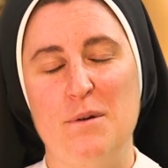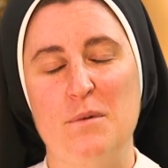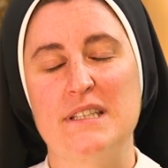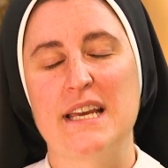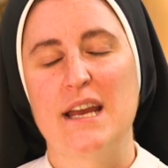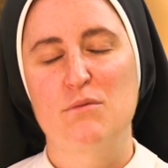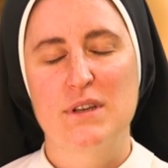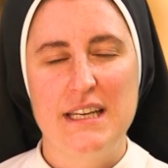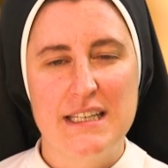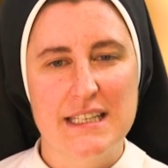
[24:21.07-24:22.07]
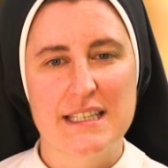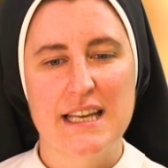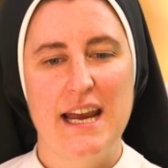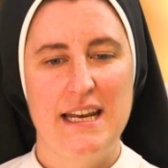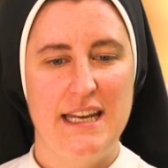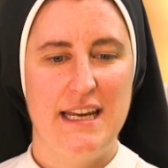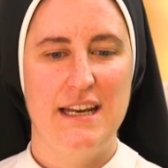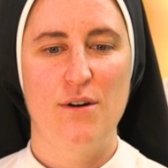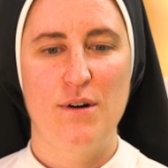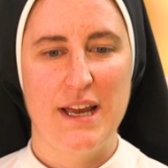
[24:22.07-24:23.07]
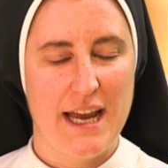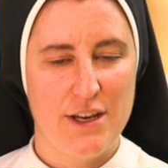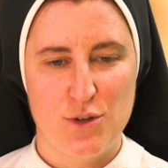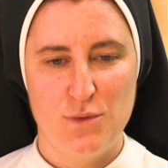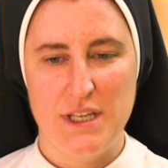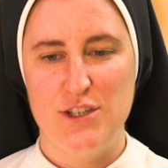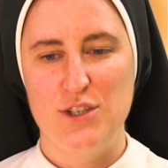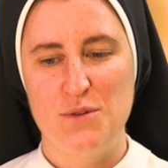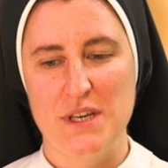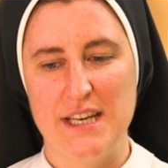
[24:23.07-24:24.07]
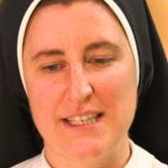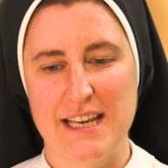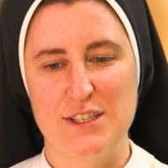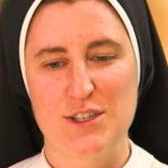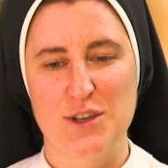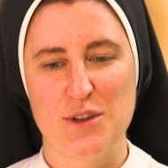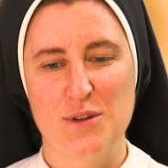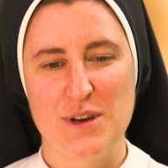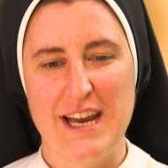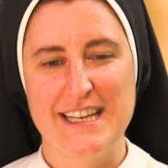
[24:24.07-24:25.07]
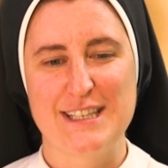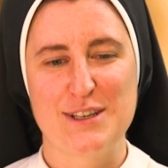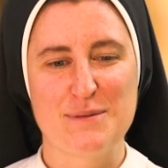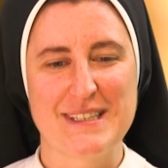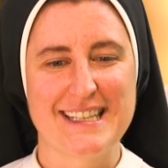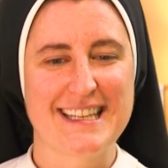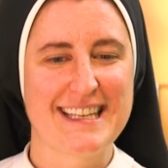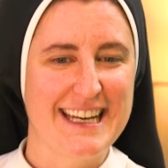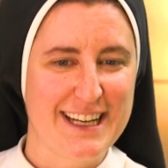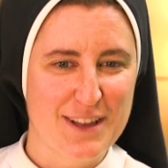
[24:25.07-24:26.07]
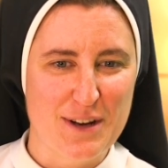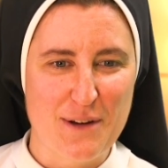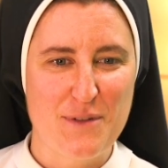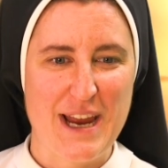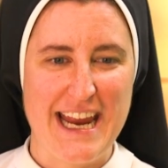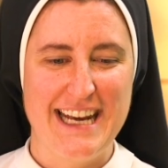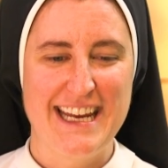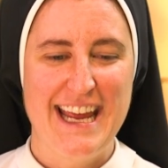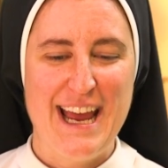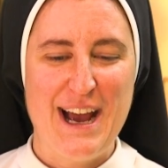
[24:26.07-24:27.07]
once I had really decided, I should really do this, I still was getting a little afraid,